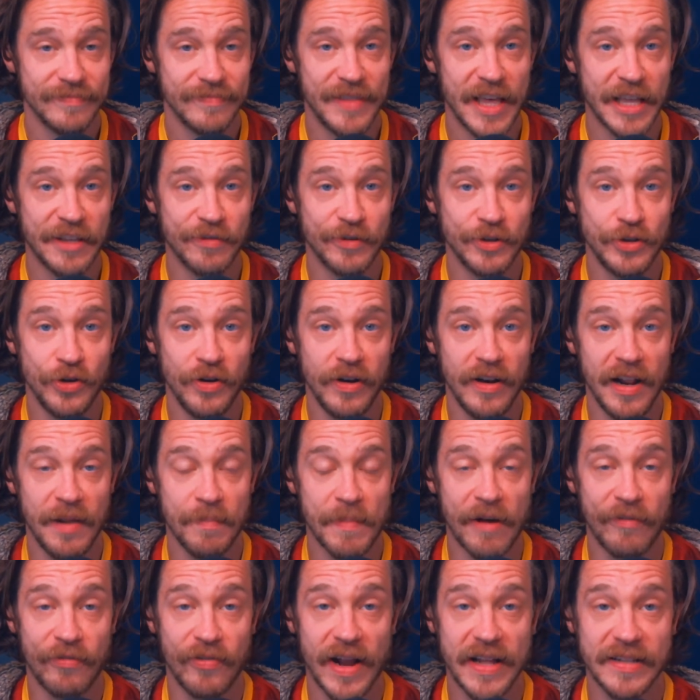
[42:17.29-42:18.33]
Thanks for tuning in,
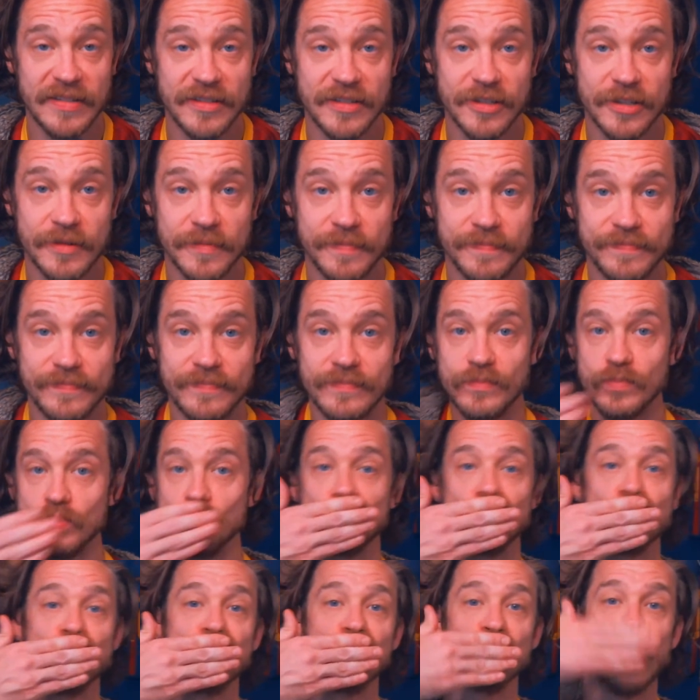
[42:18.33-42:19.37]
my friends.
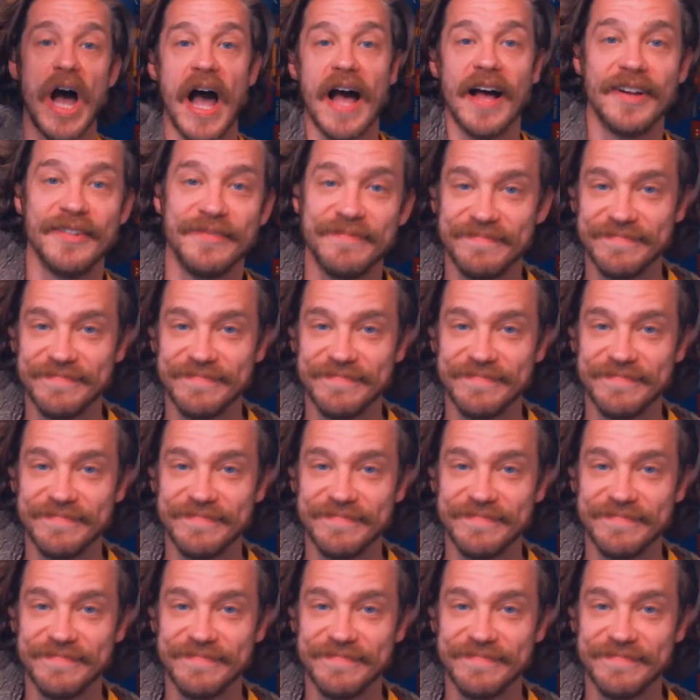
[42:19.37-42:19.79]
Mwah.